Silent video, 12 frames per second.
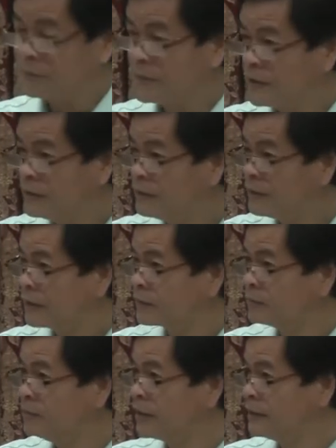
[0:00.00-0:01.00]
need
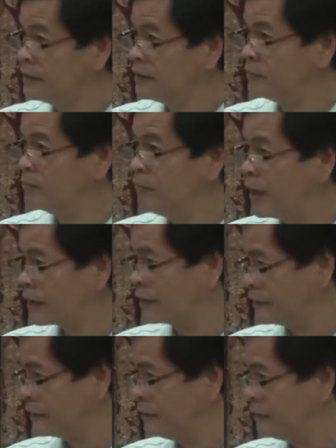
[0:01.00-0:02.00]
not be
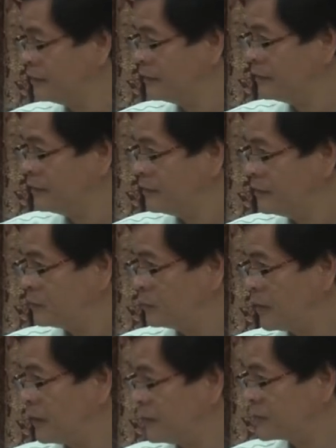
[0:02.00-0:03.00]
bothered
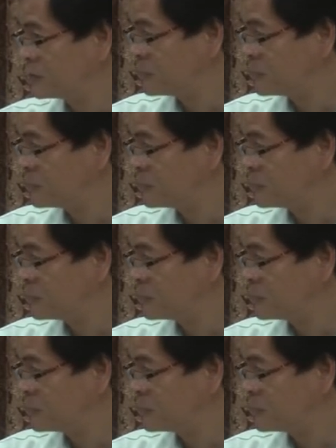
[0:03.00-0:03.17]
by this